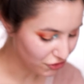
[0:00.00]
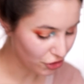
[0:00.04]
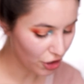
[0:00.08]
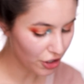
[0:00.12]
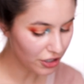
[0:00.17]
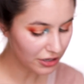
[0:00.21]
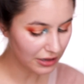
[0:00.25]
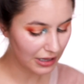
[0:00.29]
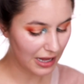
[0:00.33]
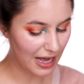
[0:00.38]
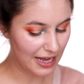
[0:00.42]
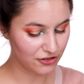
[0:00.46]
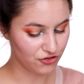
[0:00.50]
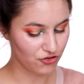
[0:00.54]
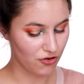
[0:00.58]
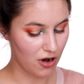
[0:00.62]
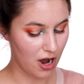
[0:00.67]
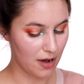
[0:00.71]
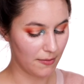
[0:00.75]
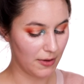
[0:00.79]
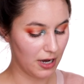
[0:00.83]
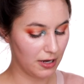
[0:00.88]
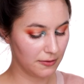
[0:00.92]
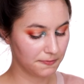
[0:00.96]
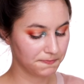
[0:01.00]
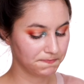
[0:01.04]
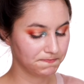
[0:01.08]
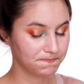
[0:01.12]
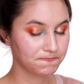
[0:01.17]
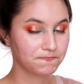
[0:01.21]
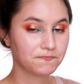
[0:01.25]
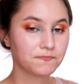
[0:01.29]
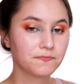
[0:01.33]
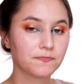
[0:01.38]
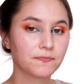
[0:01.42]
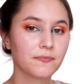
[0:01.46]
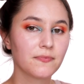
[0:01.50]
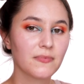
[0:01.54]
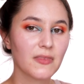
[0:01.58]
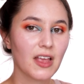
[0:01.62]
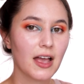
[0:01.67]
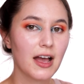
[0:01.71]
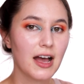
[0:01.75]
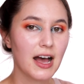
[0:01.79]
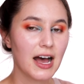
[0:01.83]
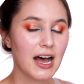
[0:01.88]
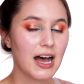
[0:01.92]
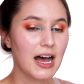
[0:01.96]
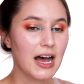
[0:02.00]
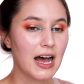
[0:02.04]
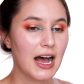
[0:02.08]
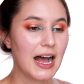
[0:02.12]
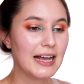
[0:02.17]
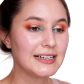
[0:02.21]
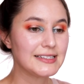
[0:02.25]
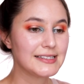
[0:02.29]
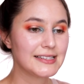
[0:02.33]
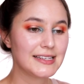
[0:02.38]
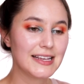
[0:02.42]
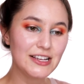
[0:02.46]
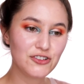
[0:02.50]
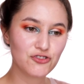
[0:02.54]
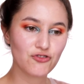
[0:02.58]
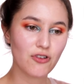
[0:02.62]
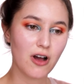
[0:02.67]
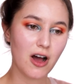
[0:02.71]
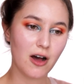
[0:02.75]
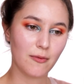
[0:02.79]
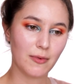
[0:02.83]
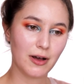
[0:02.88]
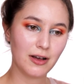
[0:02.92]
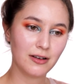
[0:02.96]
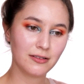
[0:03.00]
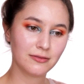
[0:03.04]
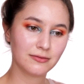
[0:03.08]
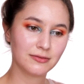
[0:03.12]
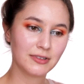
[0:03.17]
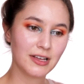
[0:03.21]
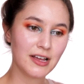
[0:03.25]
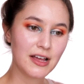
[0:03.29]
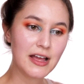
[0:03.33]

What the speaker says: don't like drama. I see drama.